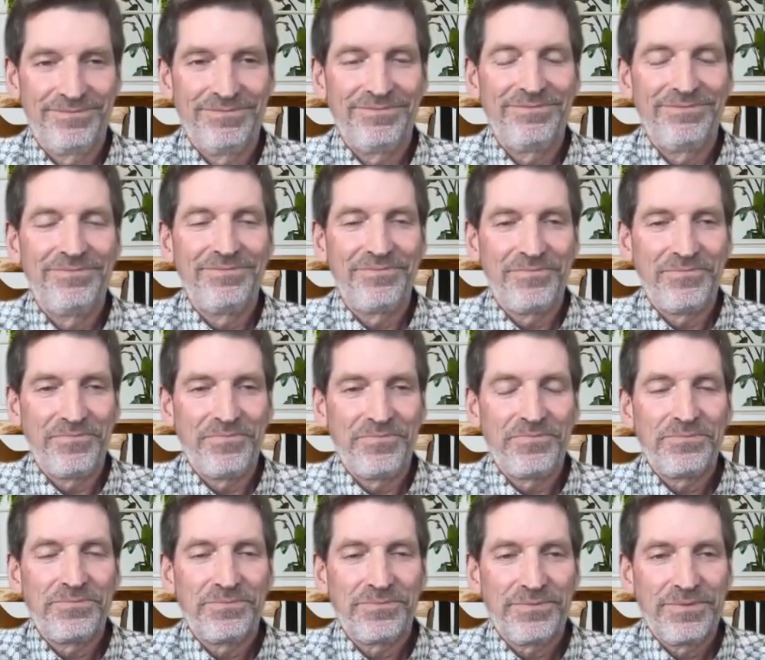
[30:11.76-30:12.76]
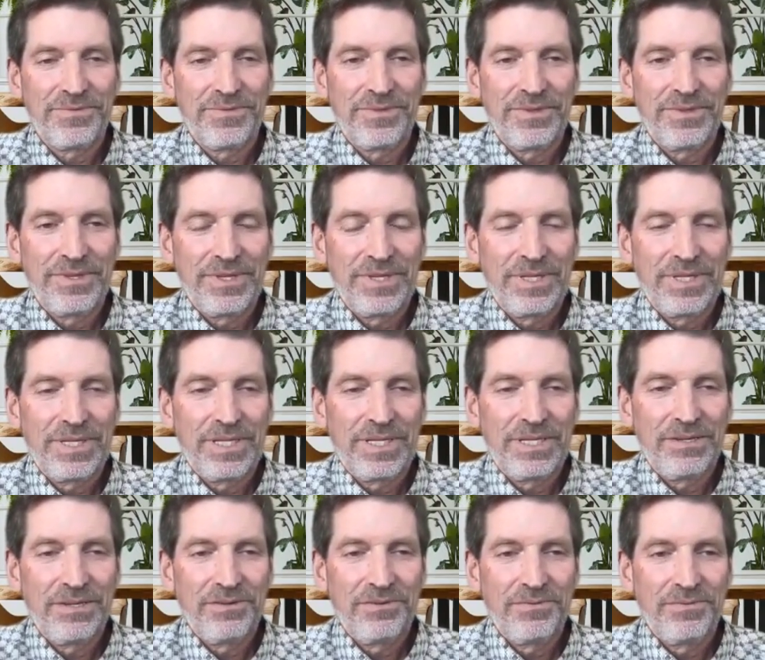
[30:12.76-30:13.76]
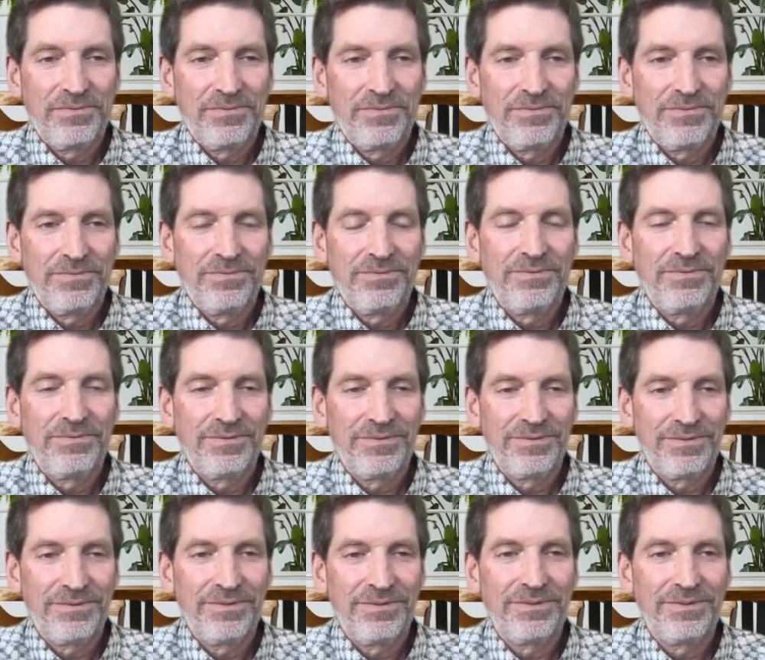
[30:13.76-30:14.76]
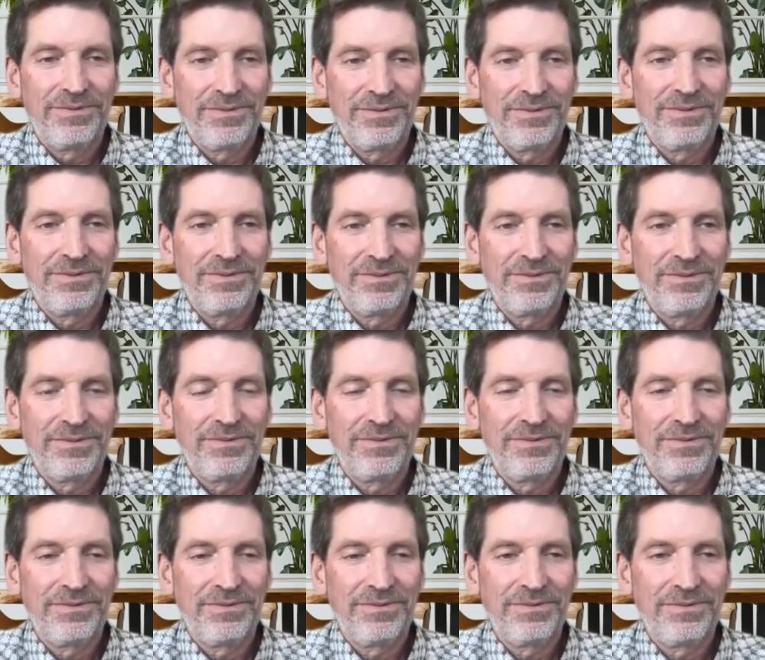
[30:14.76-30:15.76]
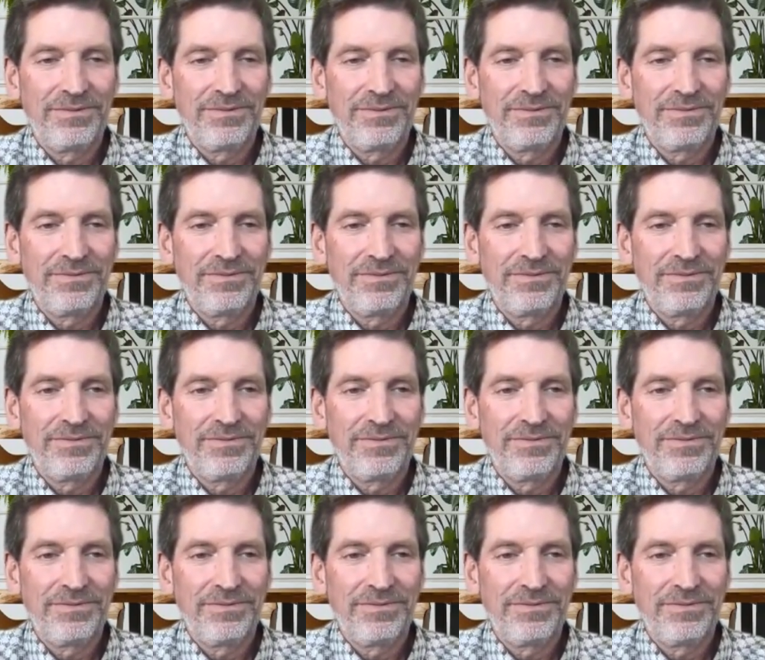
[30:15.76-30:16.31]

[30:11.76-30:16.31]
The person shown says nothing.